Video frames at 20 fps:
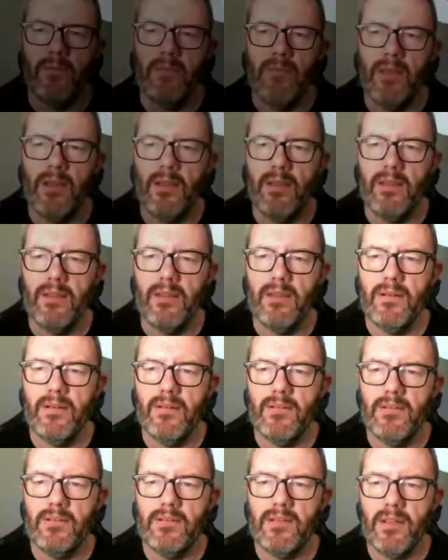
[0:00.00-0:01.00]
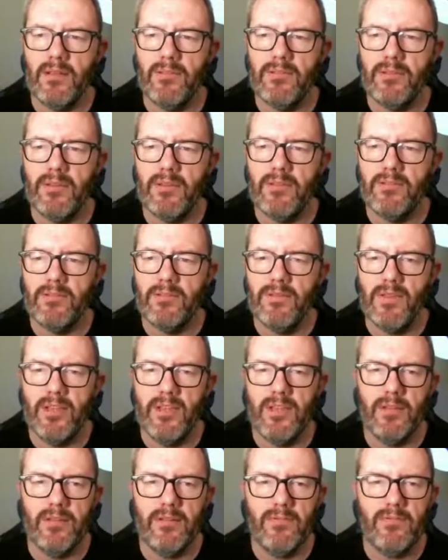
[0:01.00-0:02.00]
we are then on the south coast of
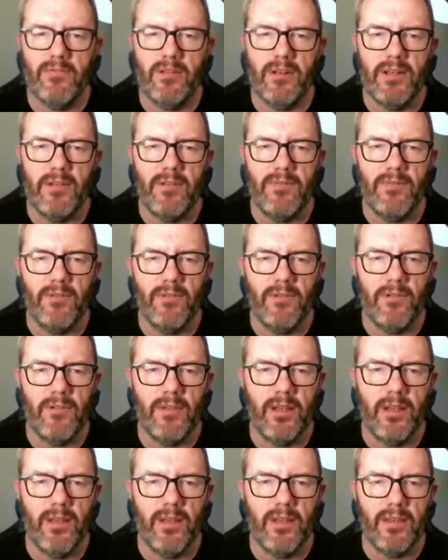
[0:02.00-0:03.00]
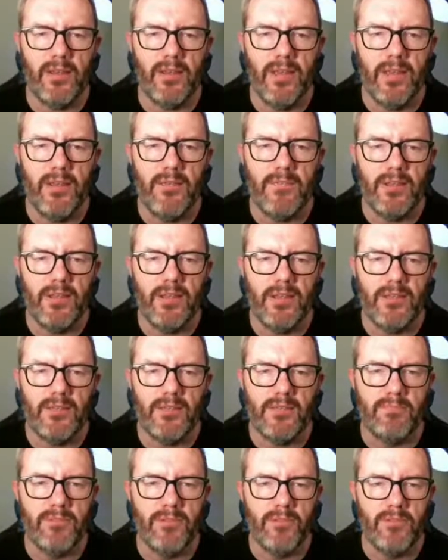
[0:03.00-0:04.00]
England, ready for our game
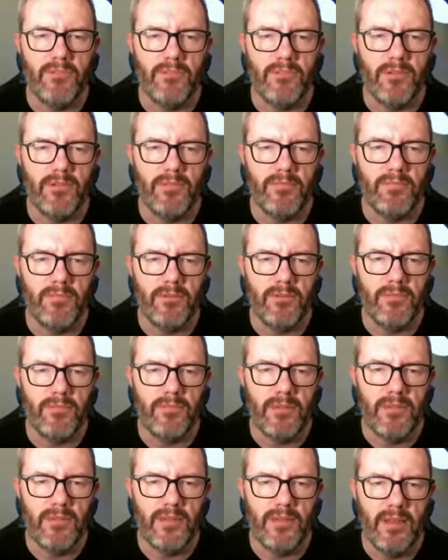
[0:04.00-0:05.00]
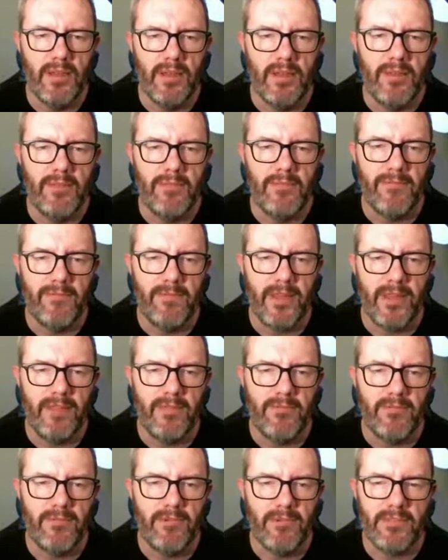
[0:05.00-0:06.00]
against Bournemouth. Bournemouth
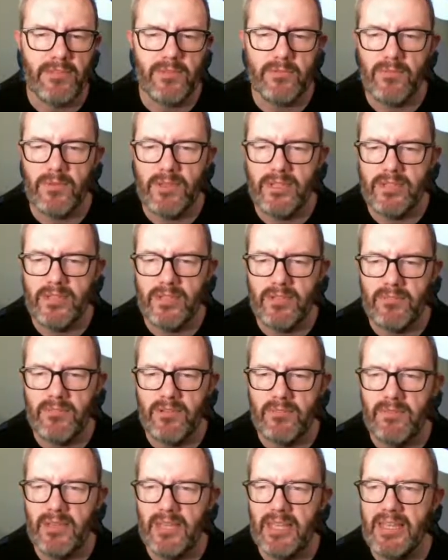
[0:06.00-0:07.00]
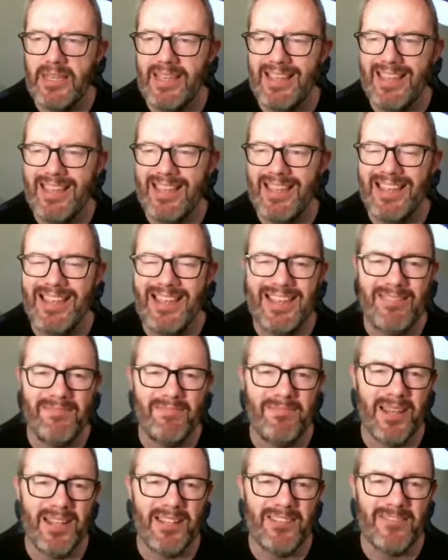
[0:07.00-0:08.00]
favourites. We seem to be in
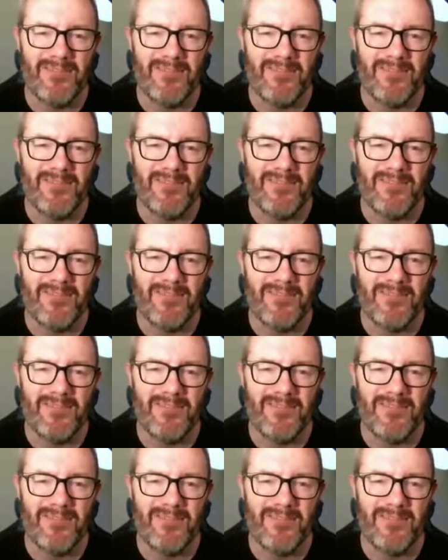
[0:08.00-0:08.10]
better